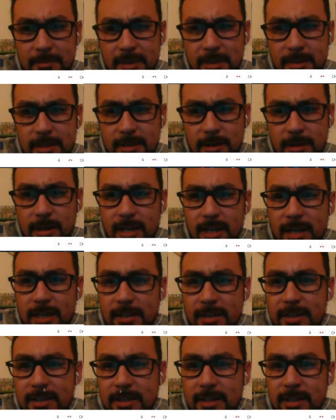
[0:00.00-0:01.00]
All right,
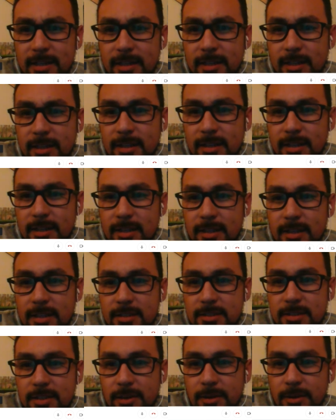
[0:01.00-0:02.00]

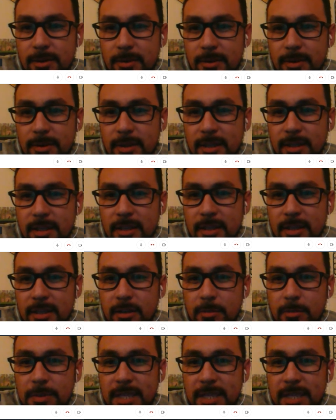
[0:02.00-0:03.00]
so it'll be
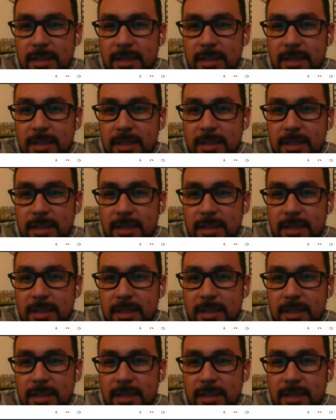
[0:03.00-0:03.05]
there.